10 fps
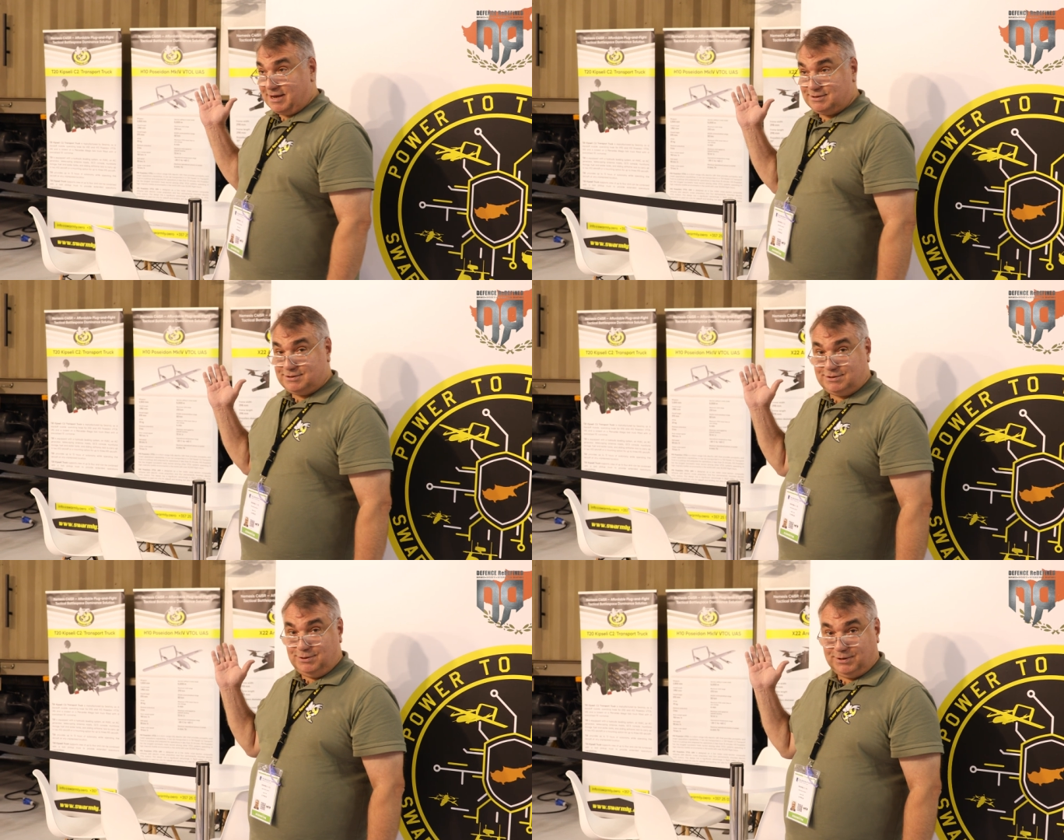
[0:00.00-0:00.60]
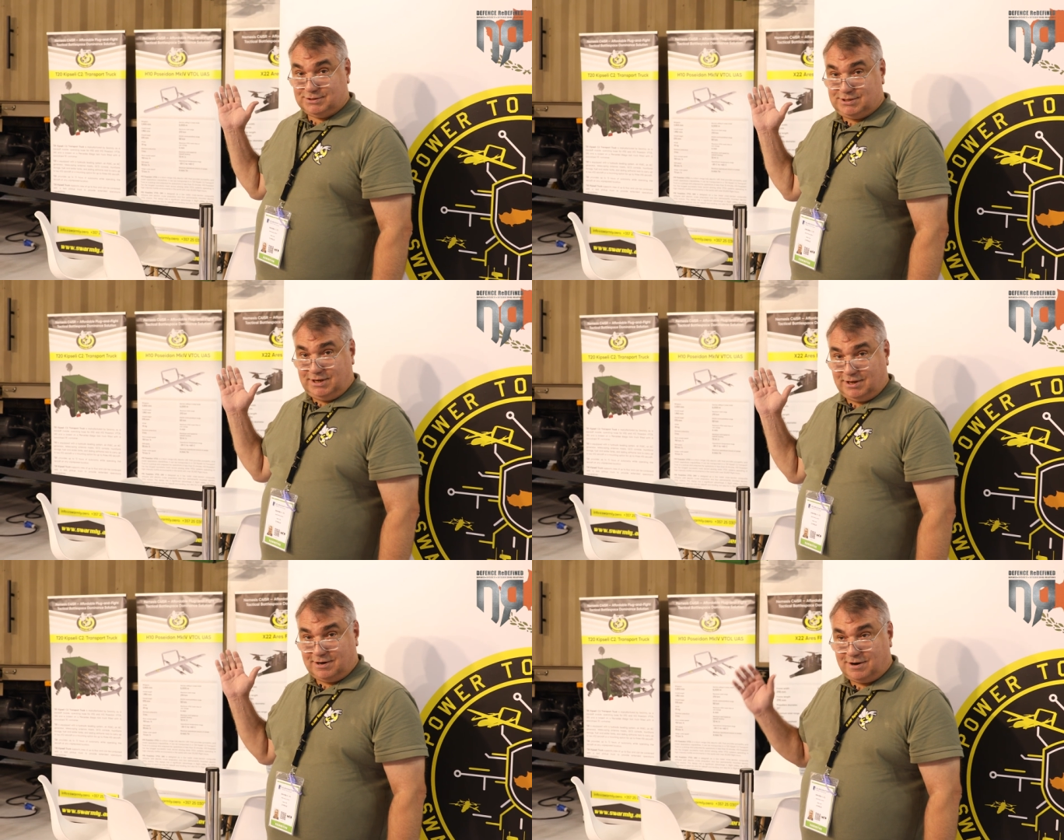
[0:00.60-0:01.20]
that you can
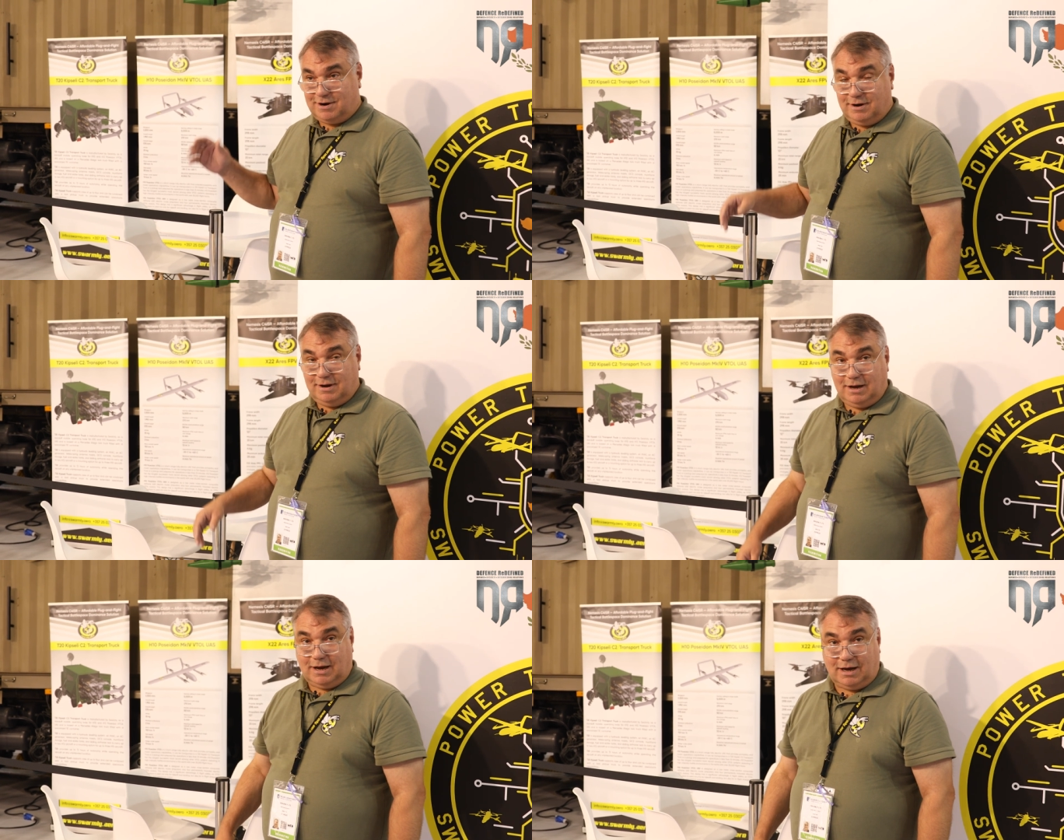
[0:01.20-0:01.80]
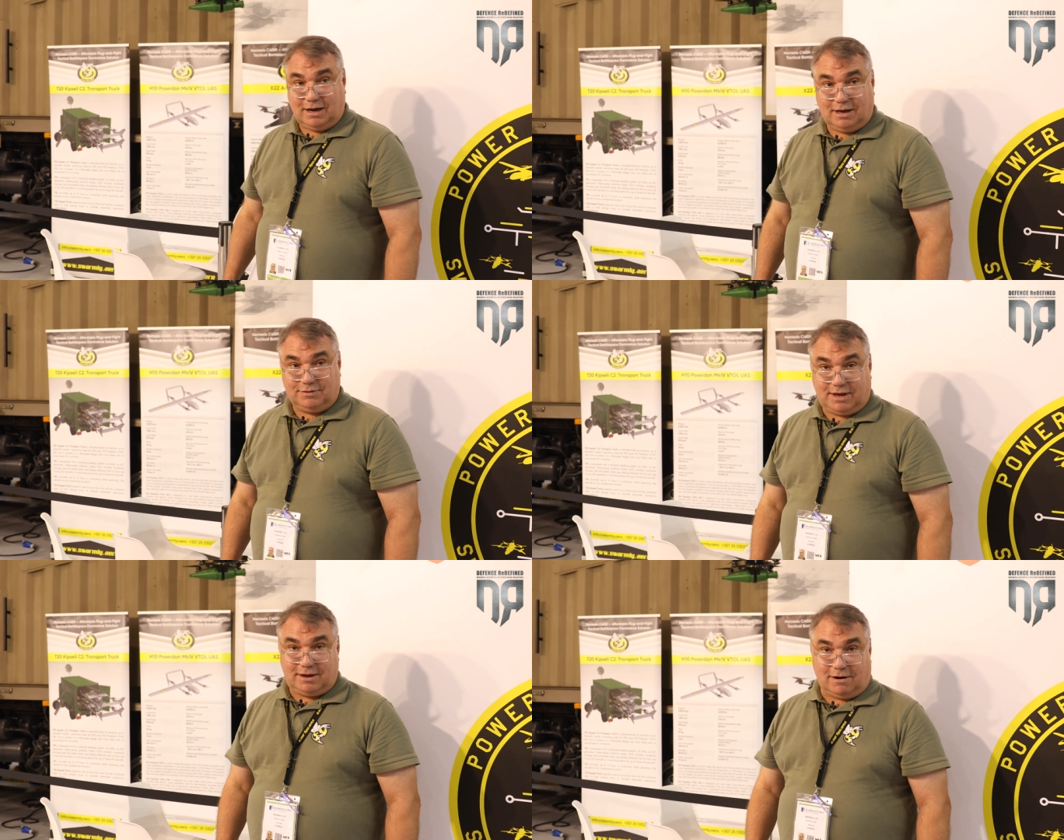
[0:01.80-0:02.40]
see here, uh,
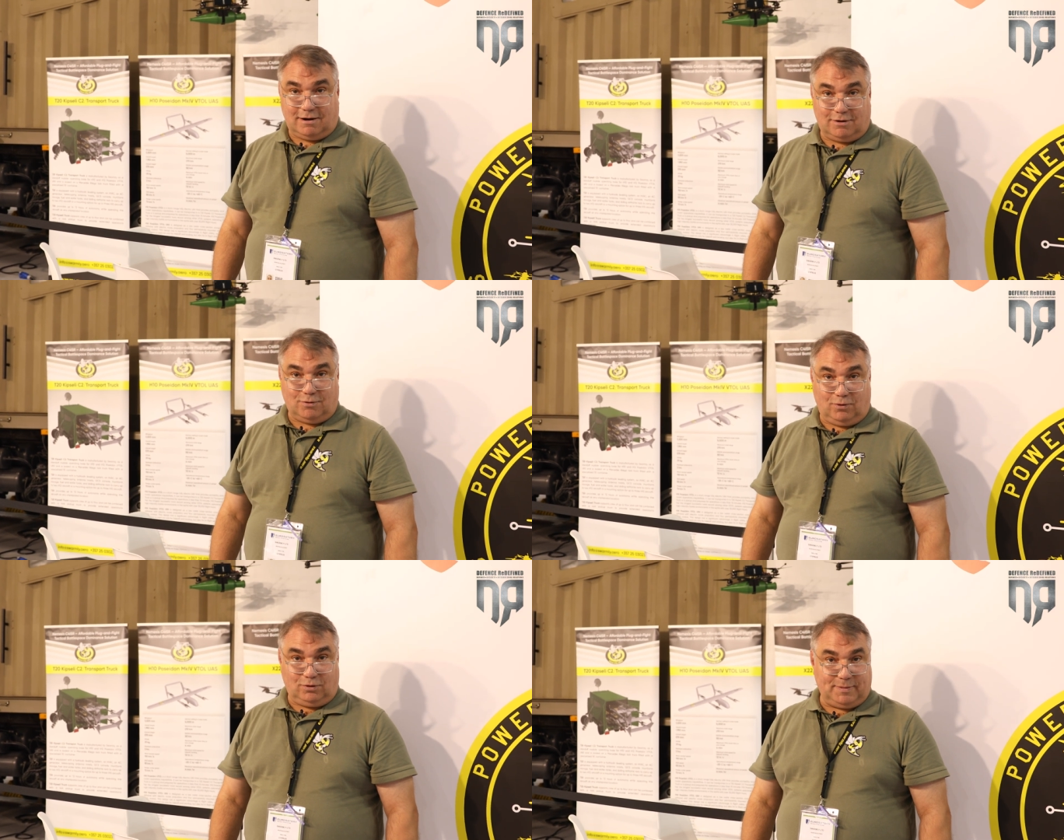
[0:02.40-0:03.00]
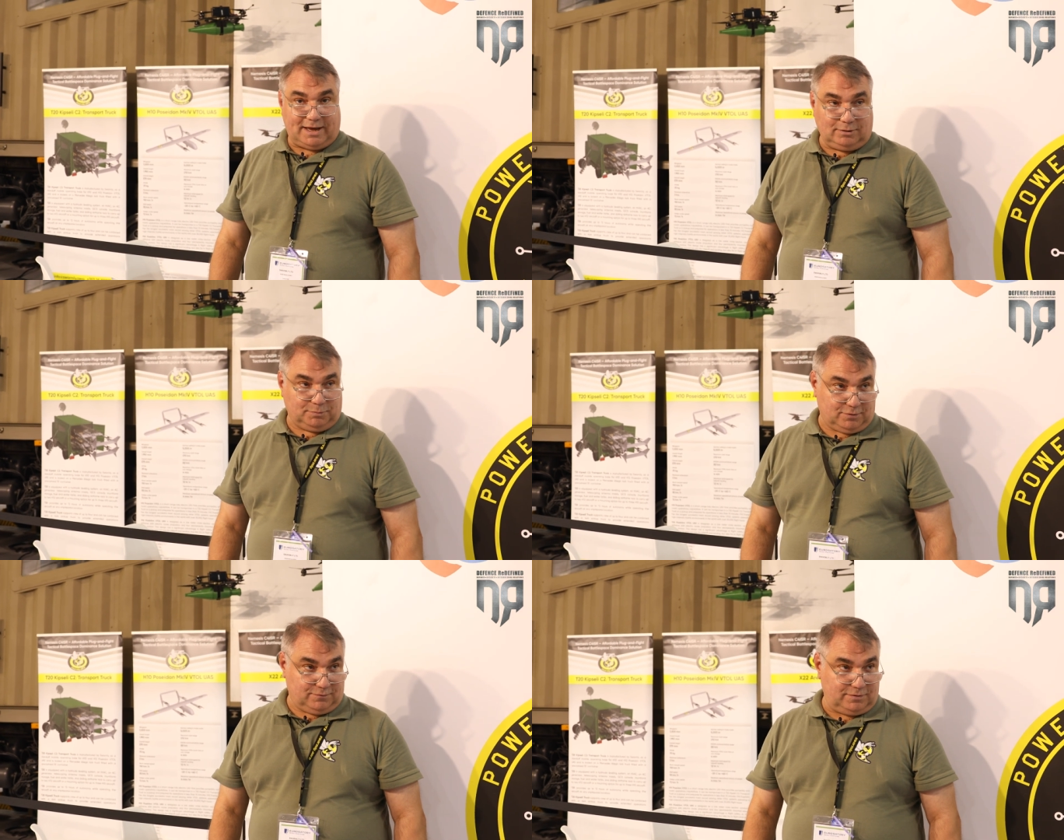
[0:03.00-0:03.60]
they are all battle
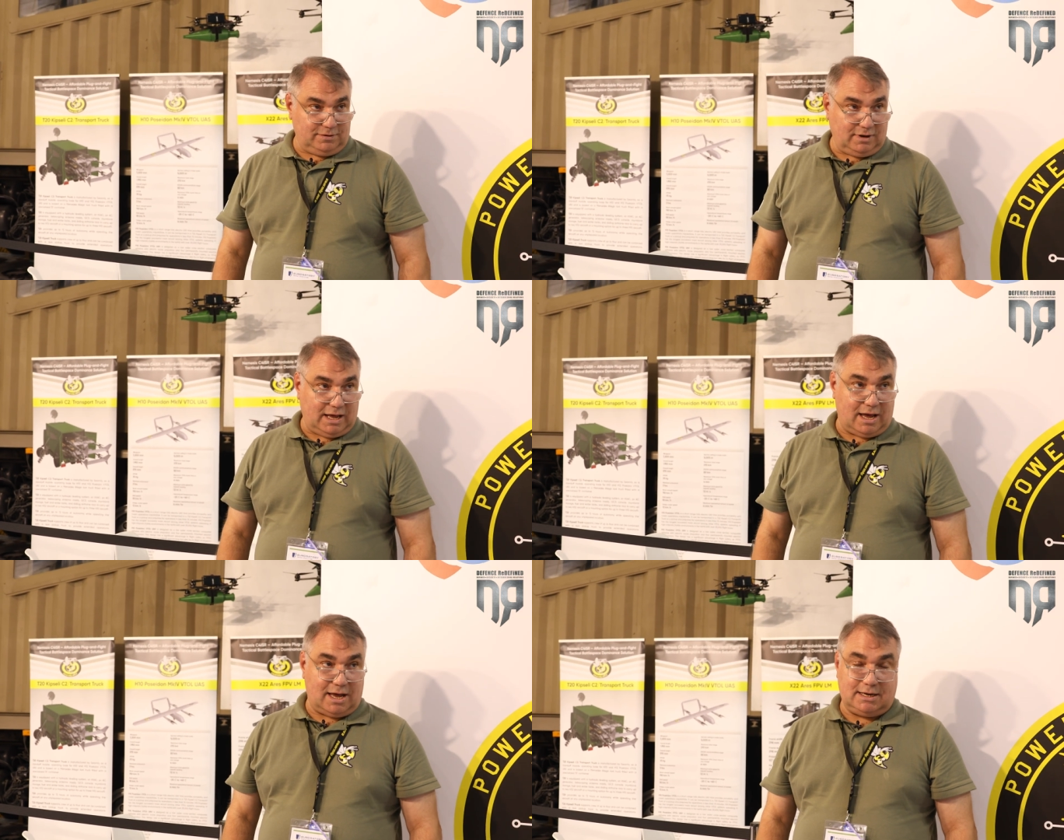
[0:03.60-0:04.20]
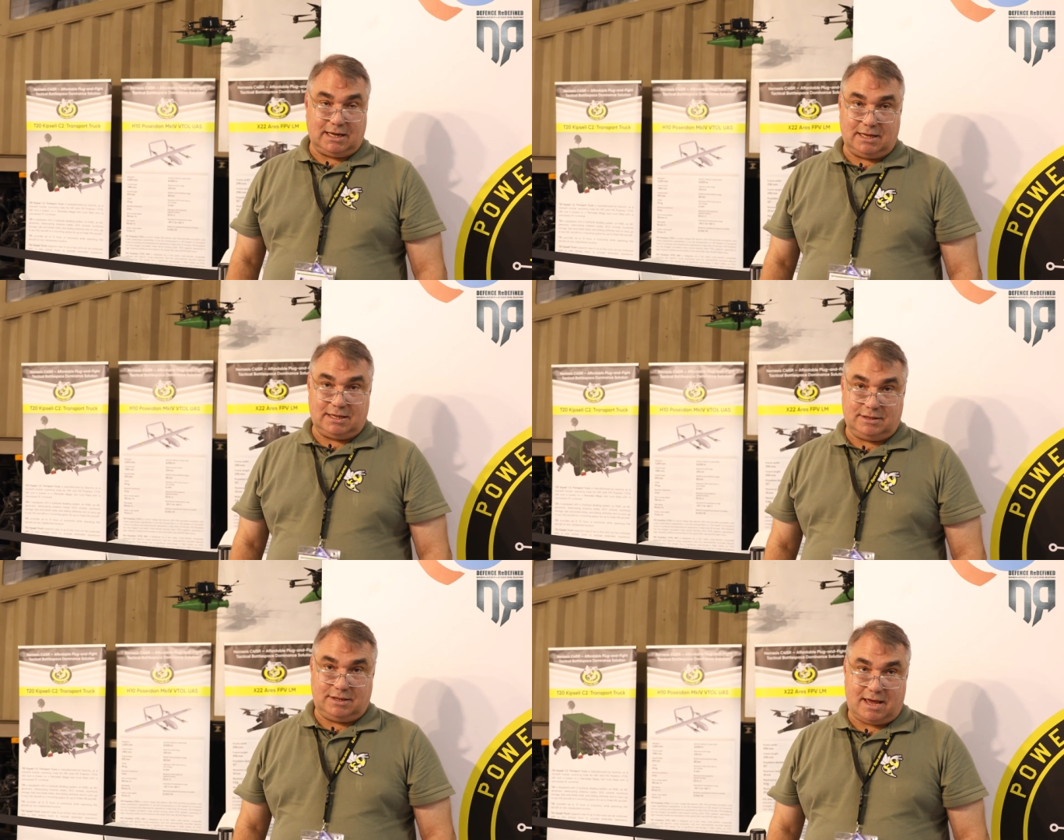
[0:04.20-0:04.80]
proven and
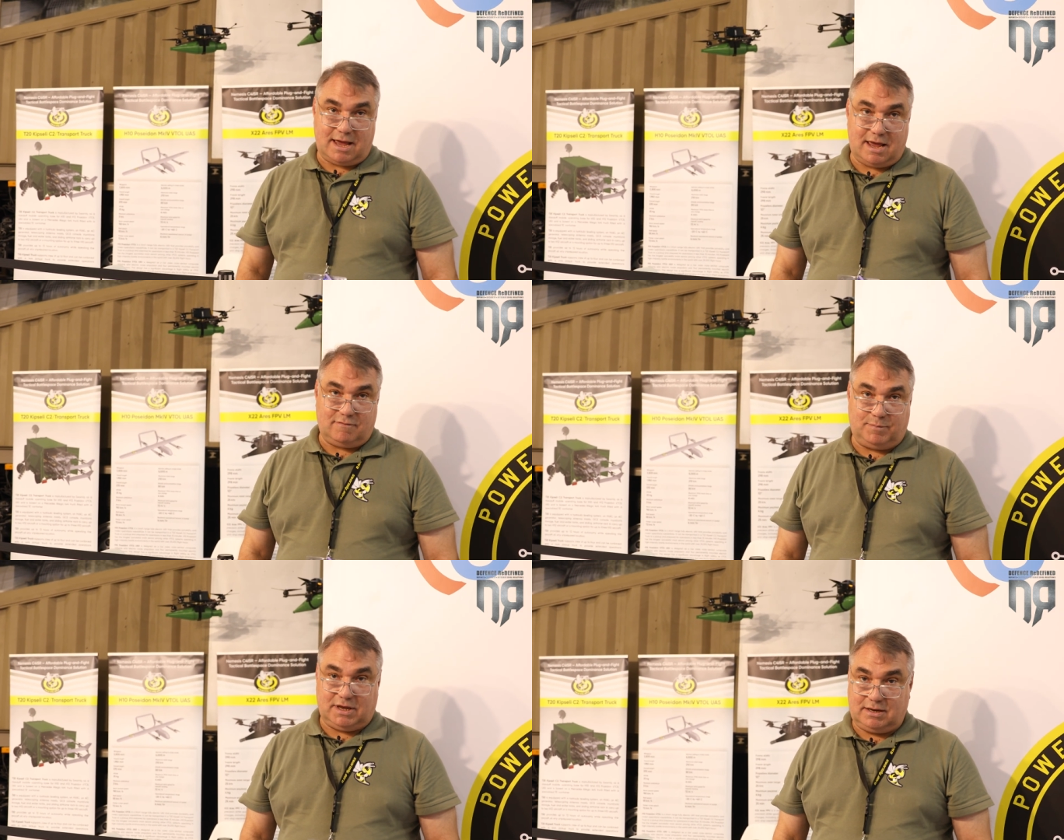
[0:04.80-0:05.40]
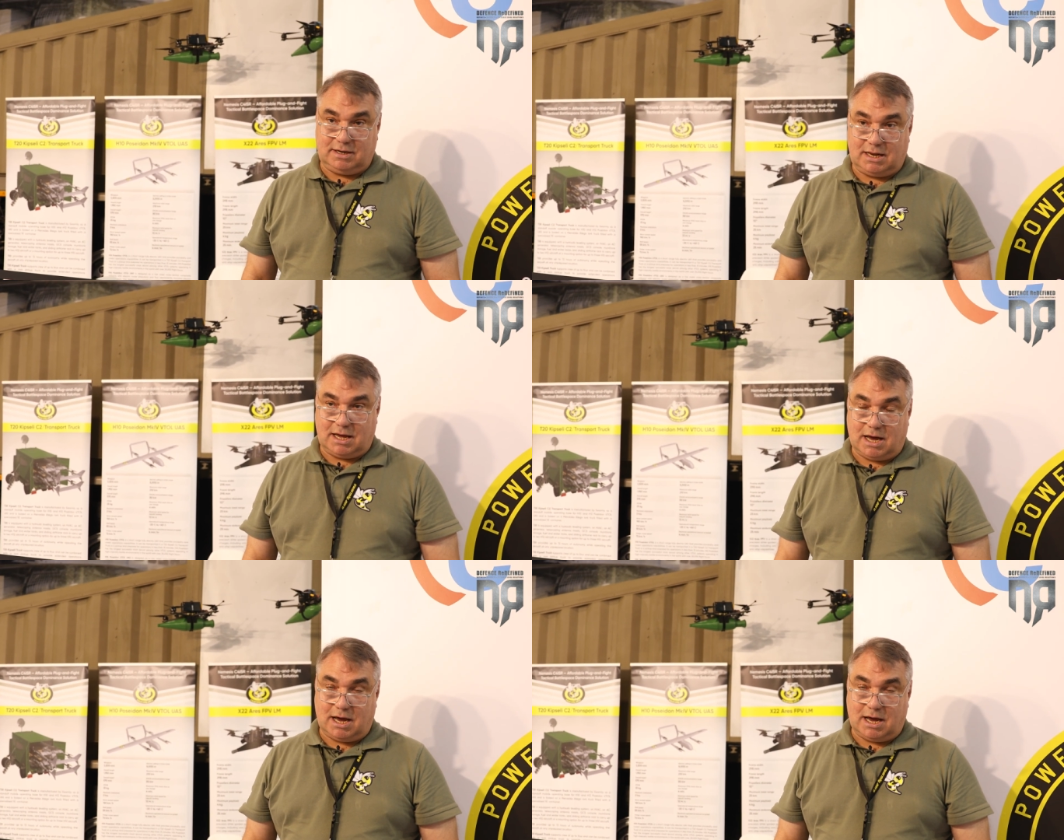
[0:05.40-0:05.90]
uh, they've been